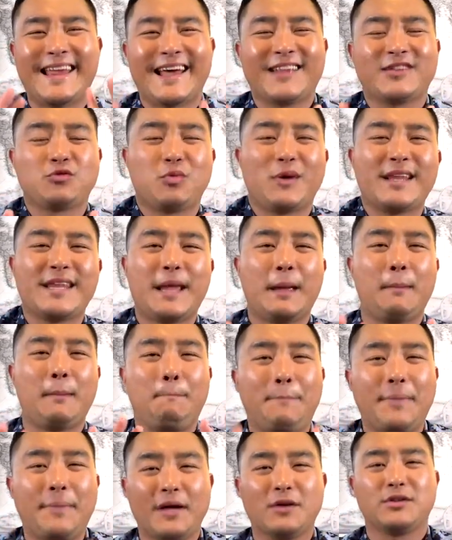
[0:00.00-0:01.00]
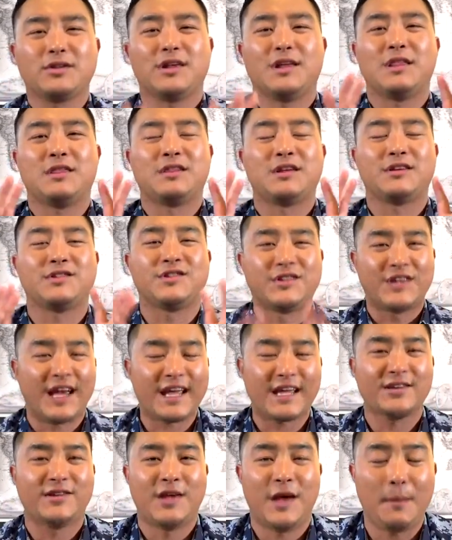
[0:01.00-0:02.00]
that's when they built the
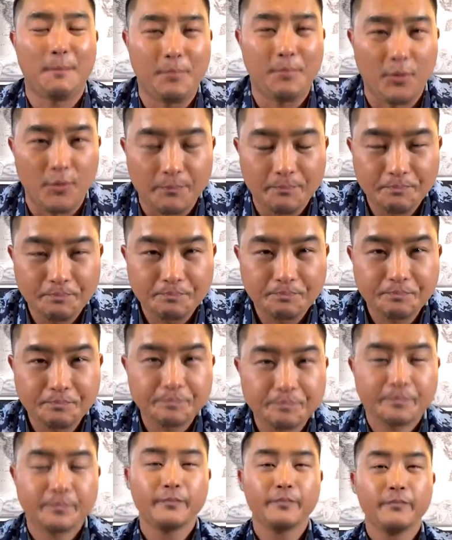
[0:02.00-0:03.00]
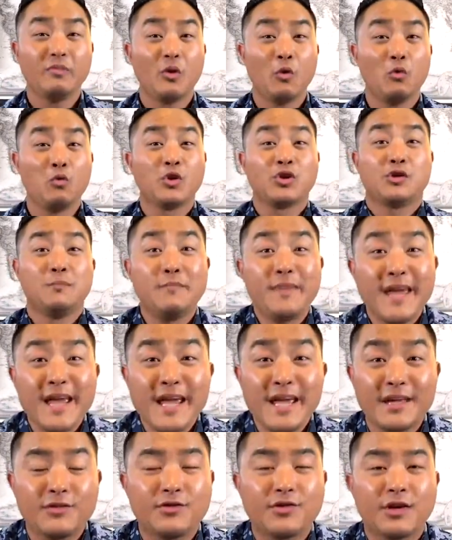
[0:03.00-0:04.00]
second temple, which
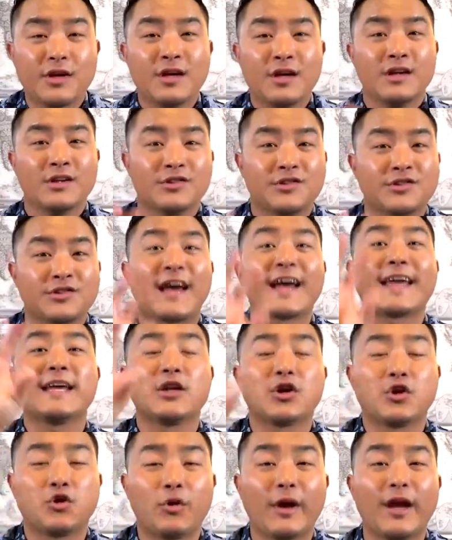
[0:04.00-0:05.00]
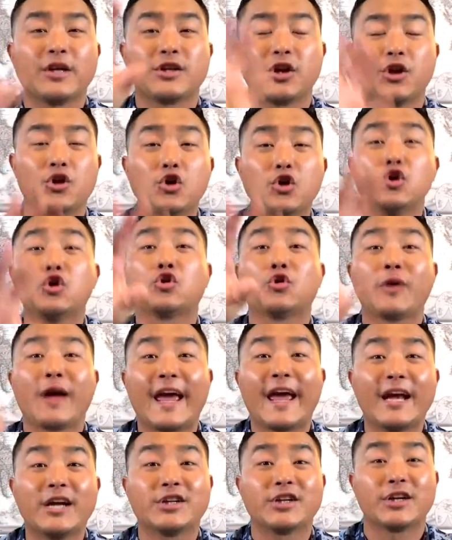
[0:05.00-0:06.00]
means second creation, new
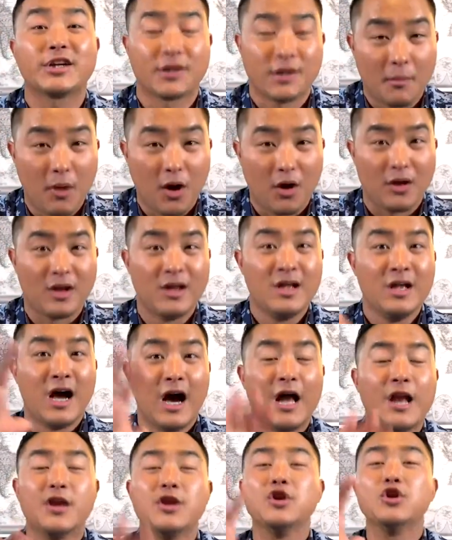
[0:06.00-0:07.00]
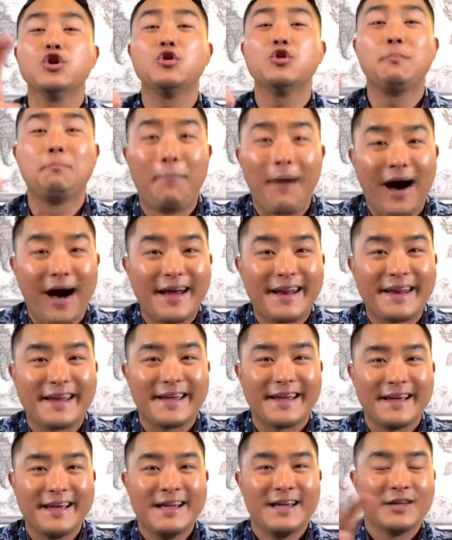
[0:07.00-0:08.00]
creation. Come on, a new
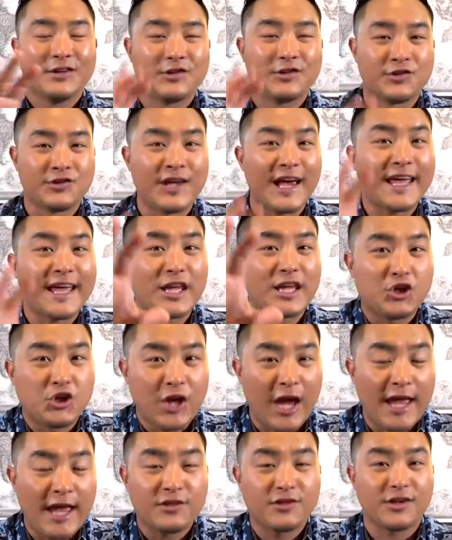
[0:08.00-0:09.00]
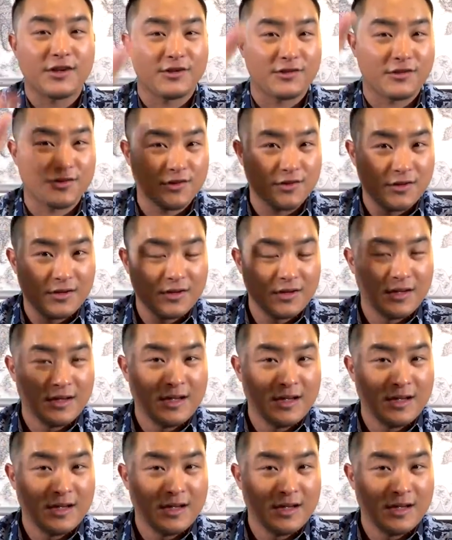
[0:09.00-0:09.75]
body, second chances.